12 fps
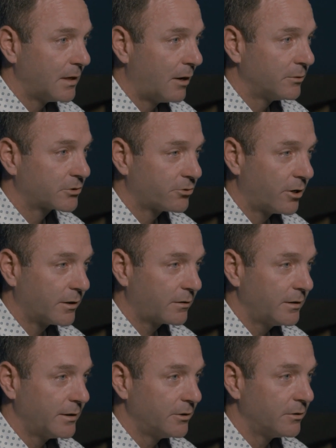I was
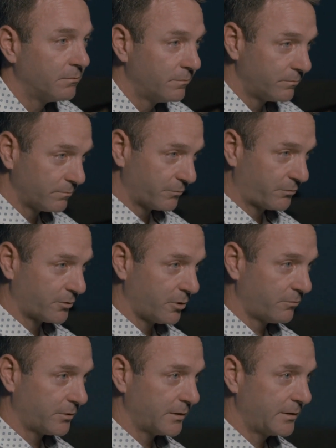chronically ill for
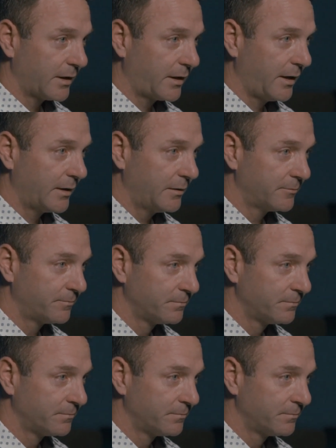over a decade.